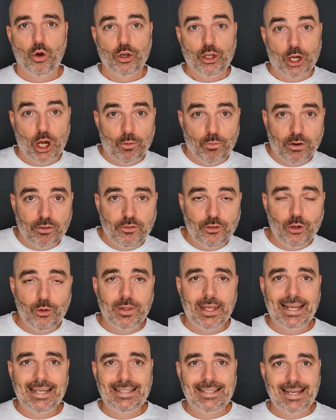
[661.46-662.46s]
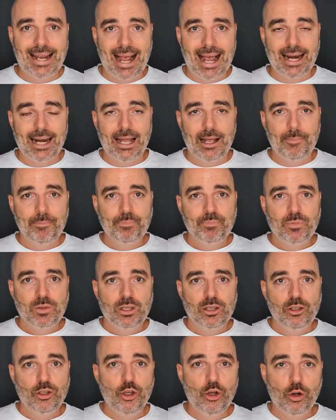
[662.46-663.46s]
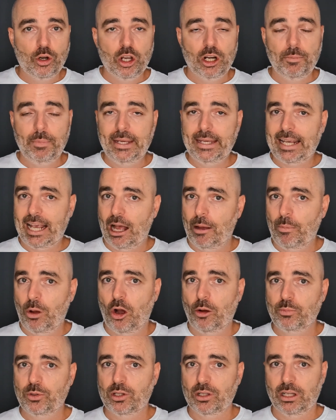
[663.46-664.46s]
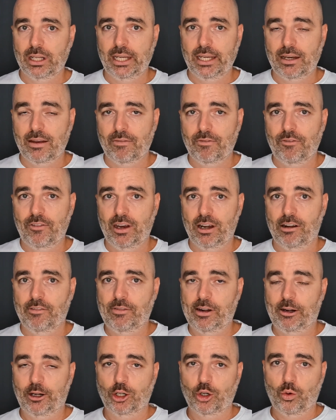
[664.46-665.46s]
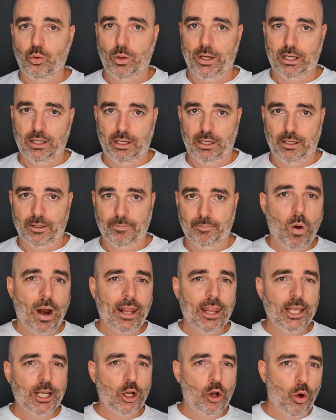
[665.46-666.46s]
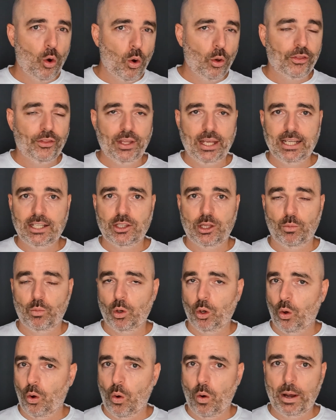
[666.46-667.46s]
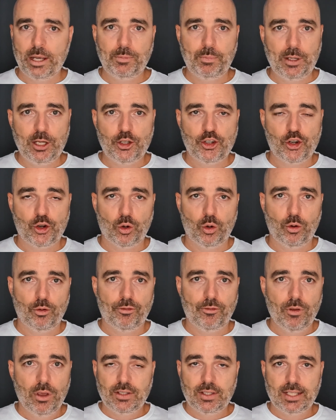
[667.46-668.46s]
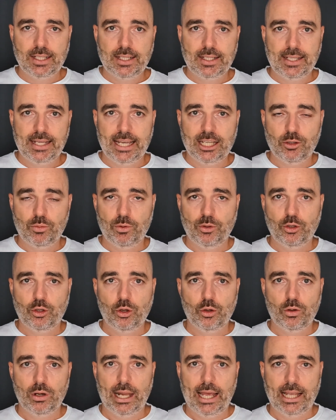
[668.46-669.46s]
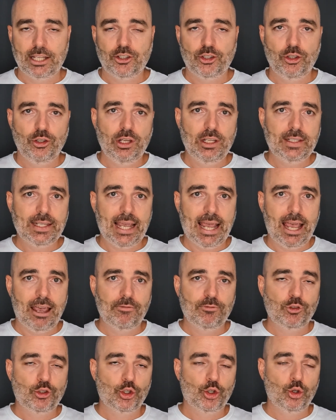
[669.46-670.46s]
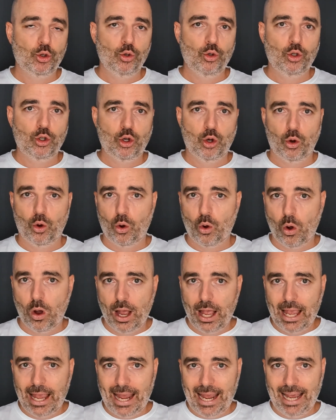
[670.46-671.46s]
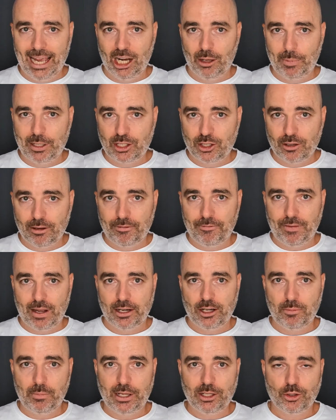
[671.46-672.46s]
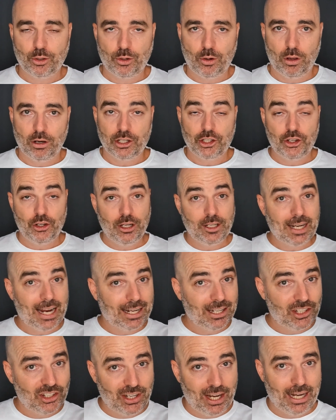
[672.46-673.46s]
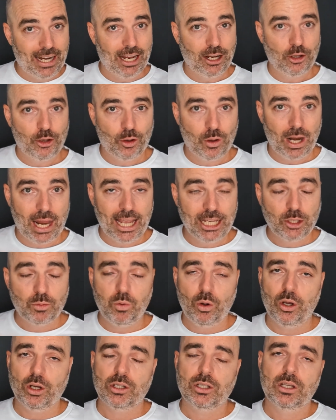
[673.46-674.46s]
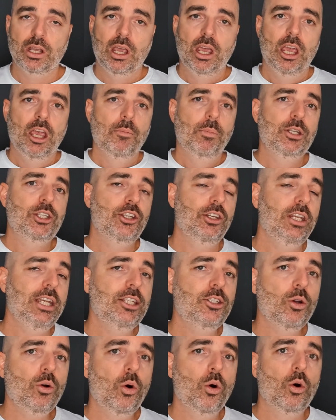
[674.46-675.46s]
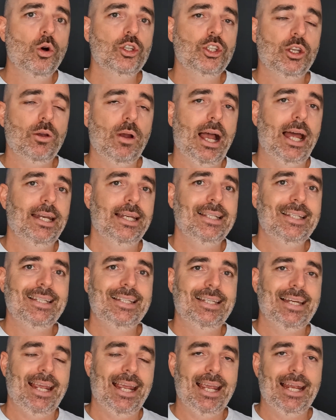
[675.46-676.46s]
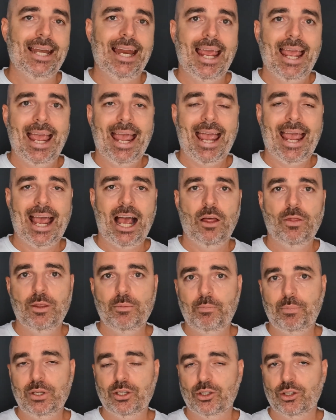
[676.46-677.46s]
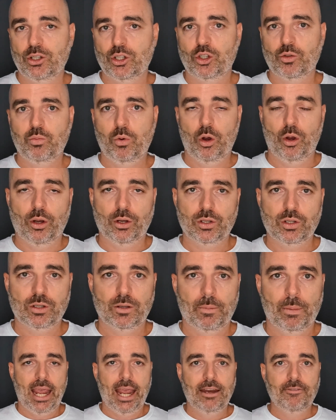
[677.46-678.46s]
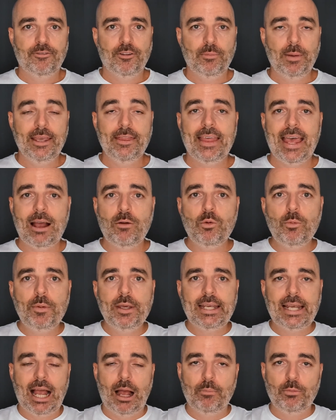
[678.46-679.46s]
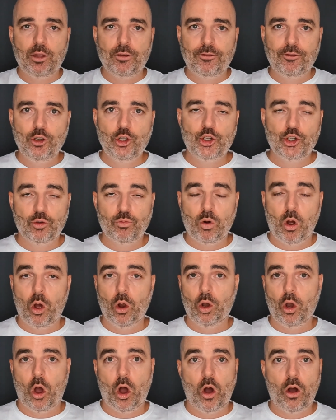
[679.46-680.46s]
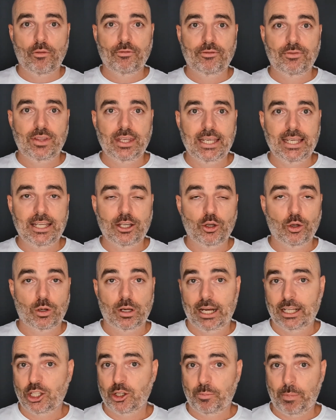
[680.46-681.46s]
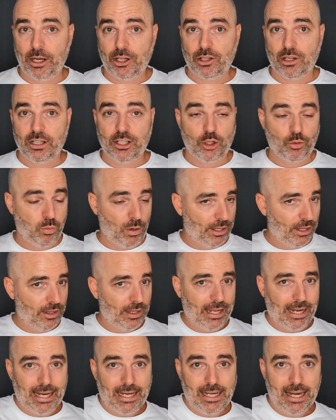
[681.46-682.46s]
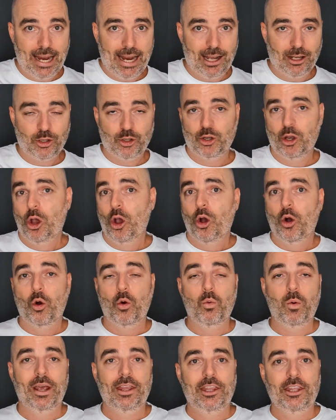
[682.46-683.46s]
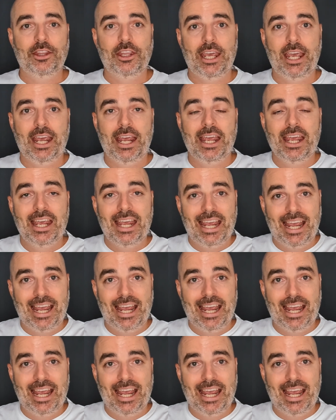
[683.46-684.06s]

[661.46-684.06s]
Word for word: or, you know, review their data, you're going to become obsolete very, very quickly. One of the core things that will always be true for success with Google Ads, you need to have two core elements of fundamental knowledge. You need to understand how Google Ads works, but you need to also understand how the business works. And for me, that will become the future role of the Google Ads specialist, whether they're in-house or whether they're